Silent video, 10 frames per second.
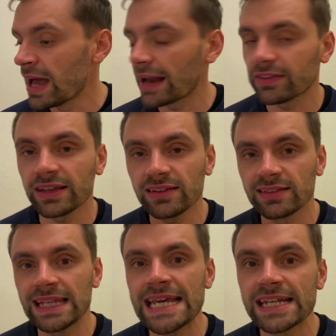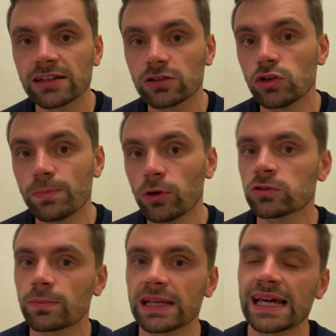And I think it's leading to
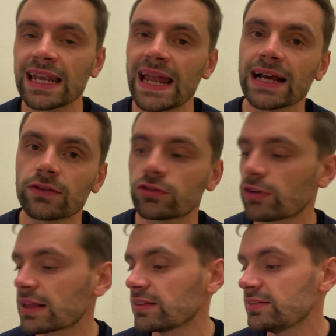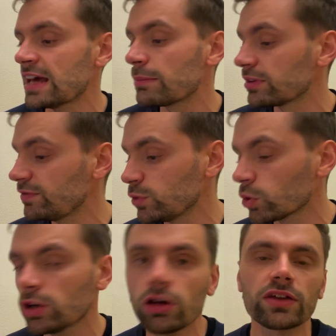possibly a lack of strength in depth. And if you
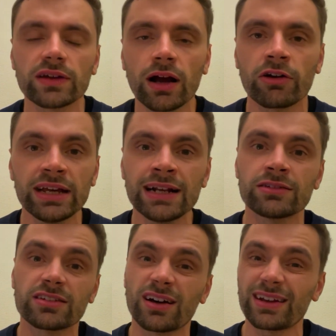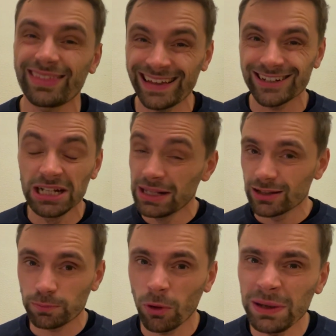want to look at the current England side, I think
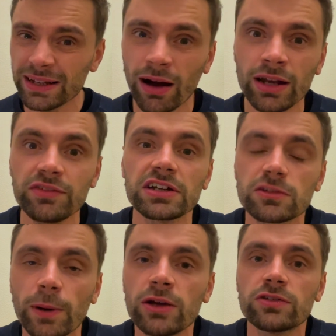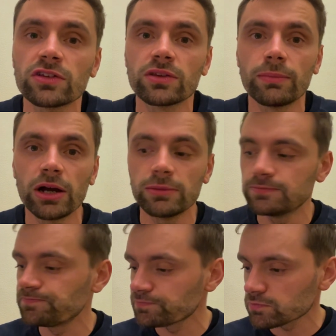it's probably kind of exposed at the moment.